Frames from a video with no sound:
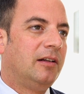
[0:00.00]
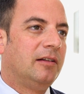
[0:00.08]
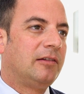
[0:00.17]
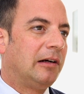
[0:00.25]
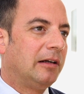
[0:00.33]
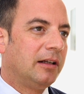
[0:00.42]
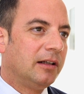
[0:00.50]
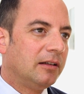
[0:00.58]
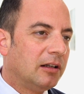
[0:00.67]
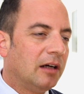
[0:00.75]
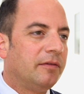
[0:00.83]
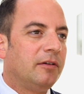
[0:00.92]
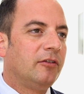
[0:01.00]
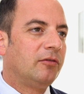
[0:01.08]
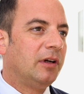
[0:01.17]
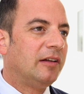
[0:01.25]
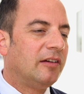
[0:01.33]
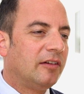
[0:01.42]
the targeted
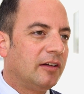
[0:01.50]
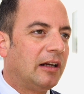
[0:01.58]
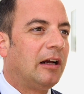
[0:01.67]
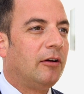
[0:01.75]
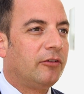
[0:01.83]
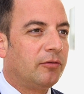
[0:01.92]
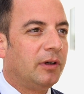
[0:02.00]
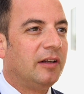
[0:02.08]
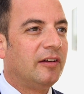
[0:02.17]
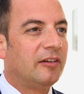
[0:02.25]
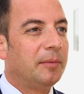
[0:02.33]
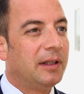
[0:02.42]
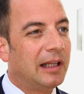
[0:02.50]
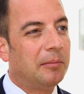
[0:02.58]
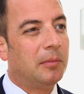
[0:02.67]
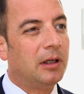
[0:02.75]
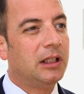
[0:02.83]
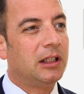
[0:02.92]
governor's races and House races. I mean,
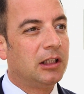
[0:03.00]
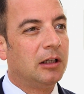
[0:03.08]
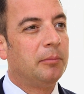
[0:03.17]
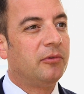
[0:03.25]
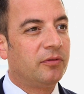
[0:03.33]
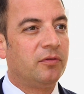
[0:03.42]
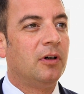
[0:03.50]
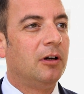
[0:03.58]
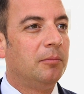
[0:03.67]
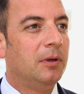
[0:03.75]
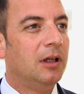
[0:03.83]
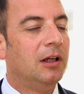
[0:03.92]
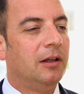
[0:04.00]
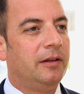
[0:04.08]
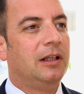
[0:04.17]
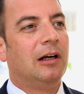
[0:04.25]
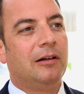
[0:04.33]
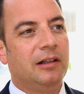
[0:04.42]
that money comes from
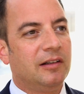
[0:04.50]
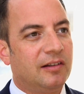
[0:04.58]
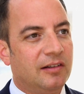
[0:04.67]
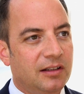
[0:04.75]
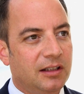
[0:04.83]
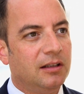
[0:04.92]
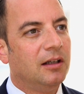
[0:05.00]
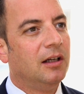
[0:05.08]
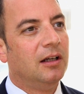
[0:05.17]
the RNC.